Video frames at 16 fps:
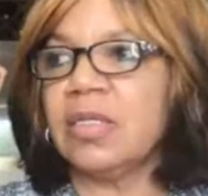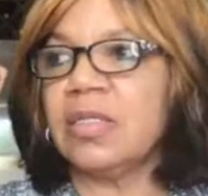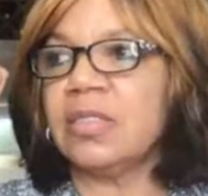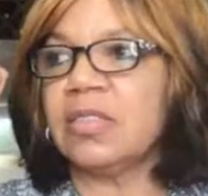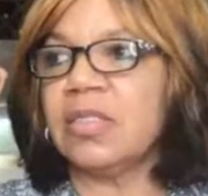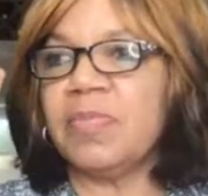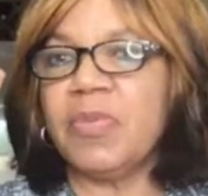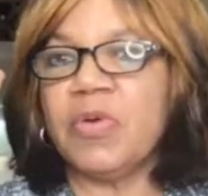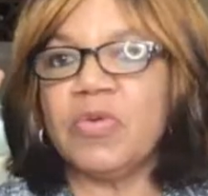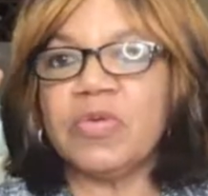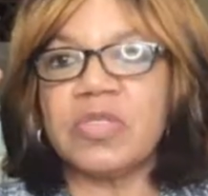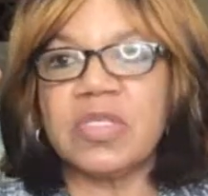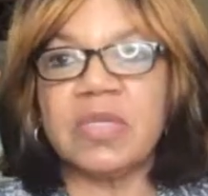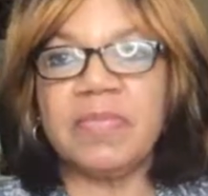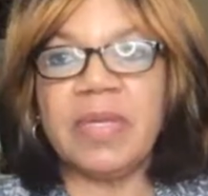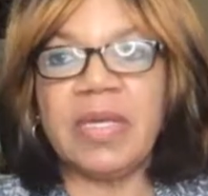
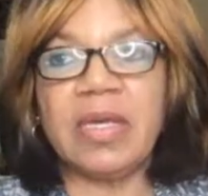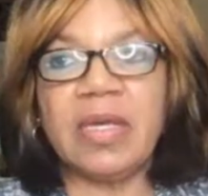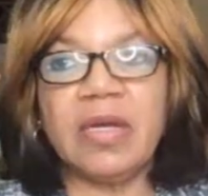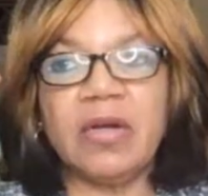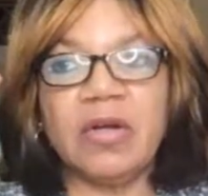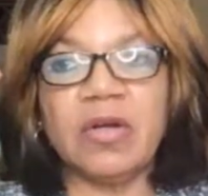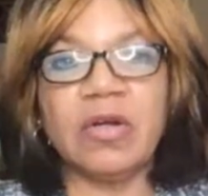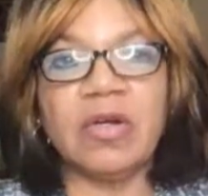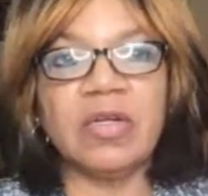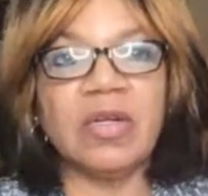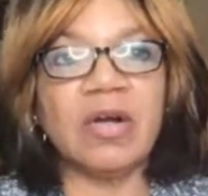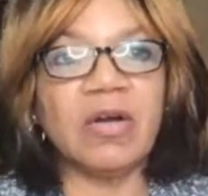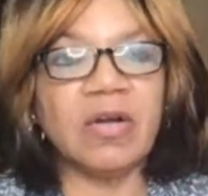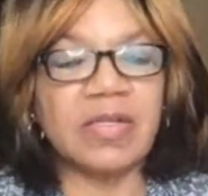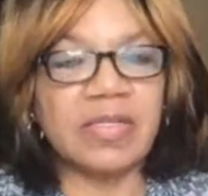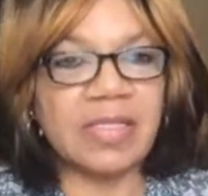supposed to be heard
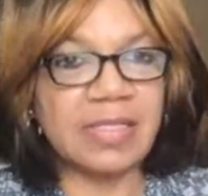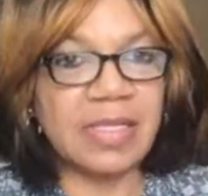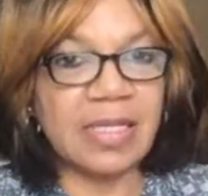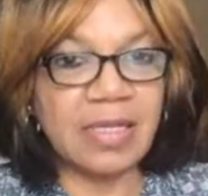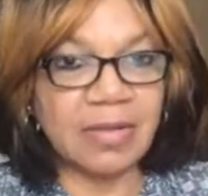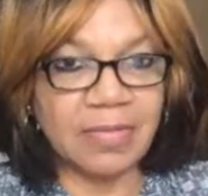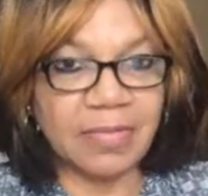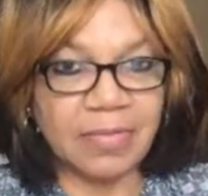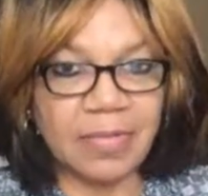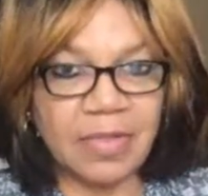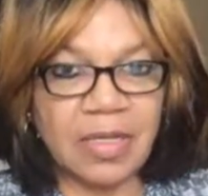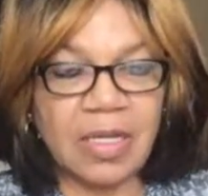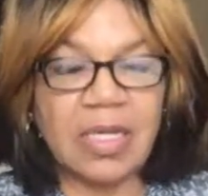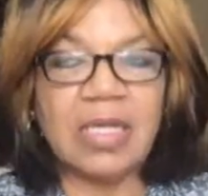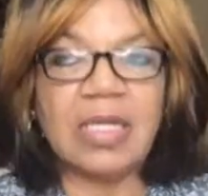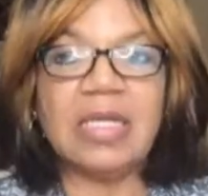or seen.
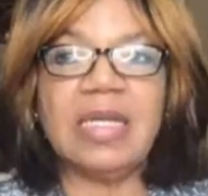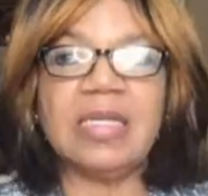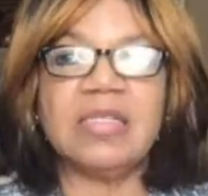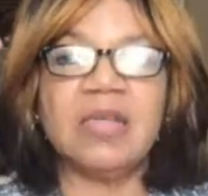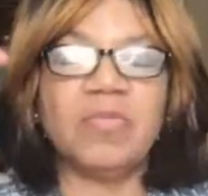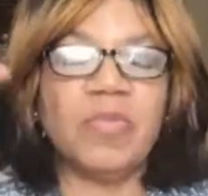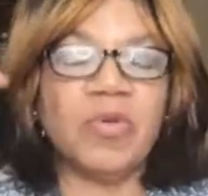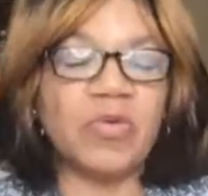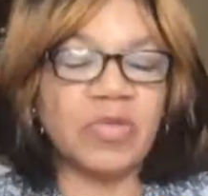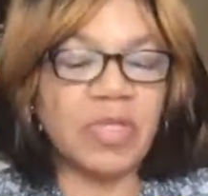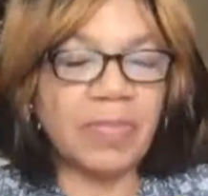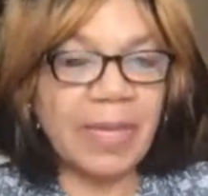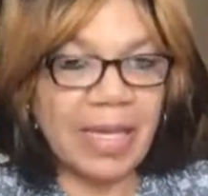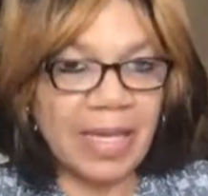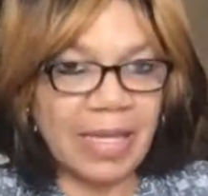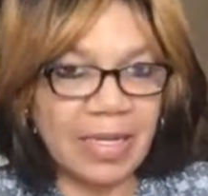They're supposed to
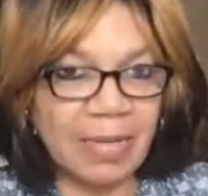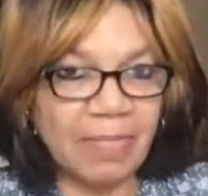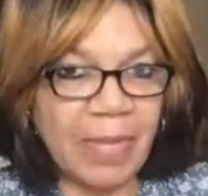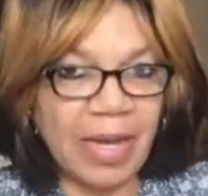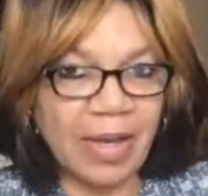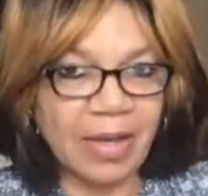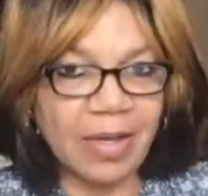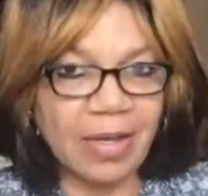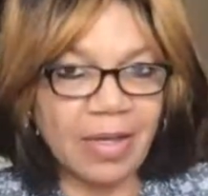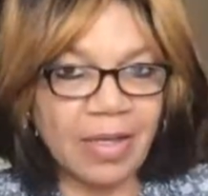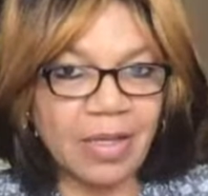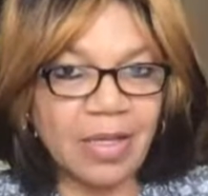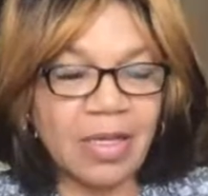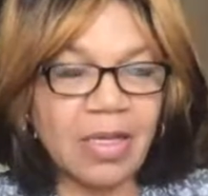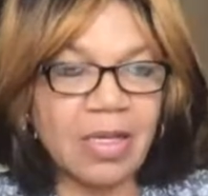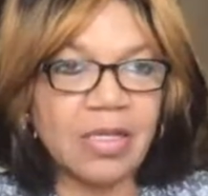be in the back.
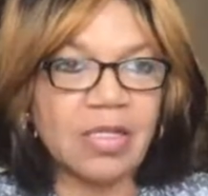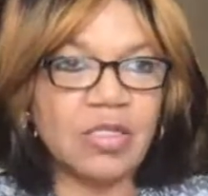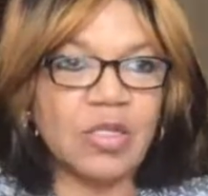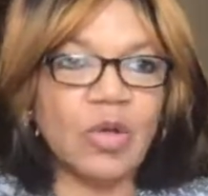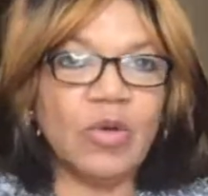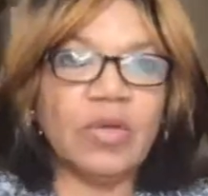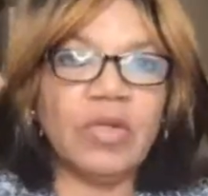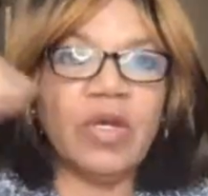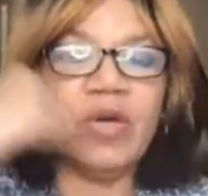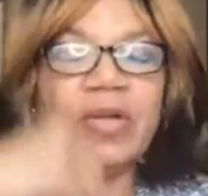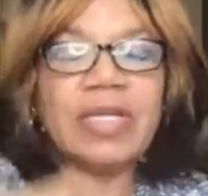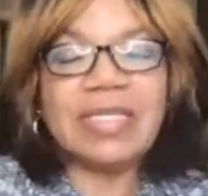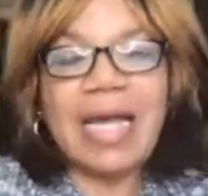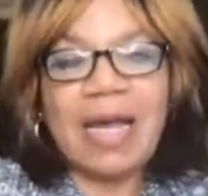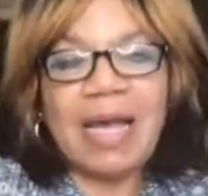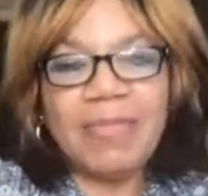So the
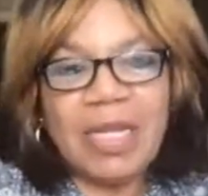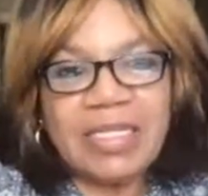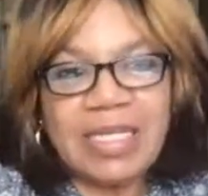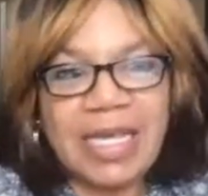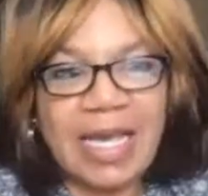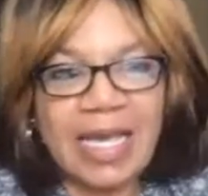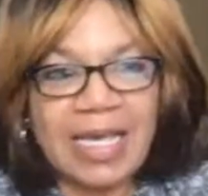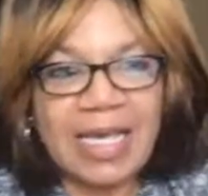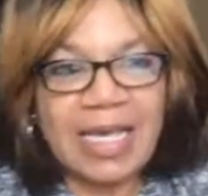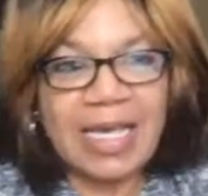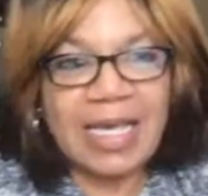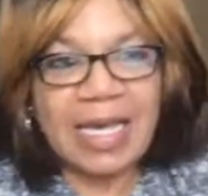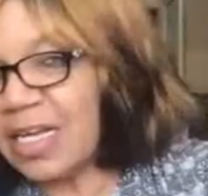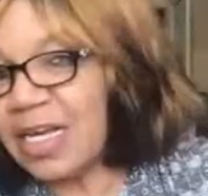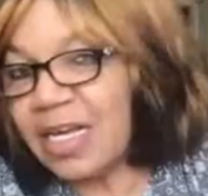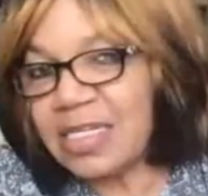only time that you can
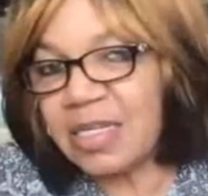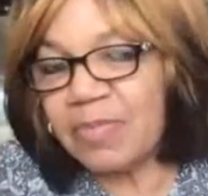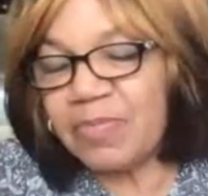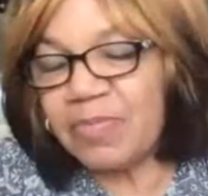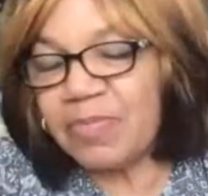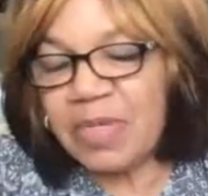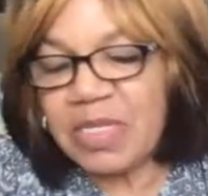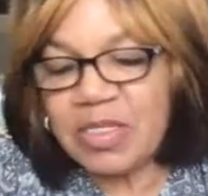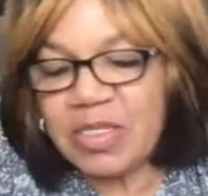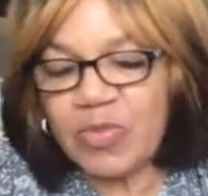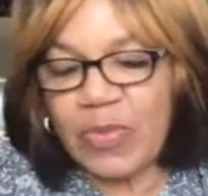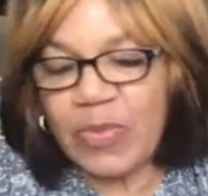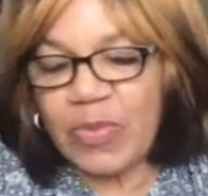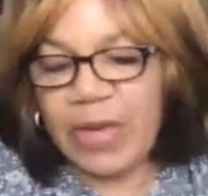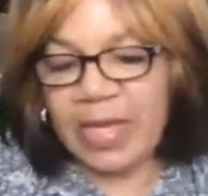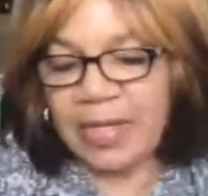get like a gossip is
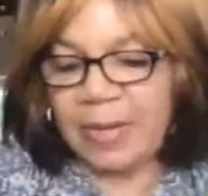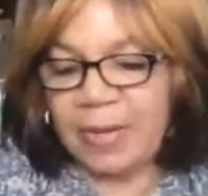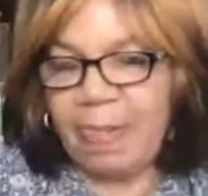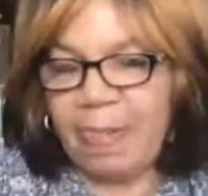when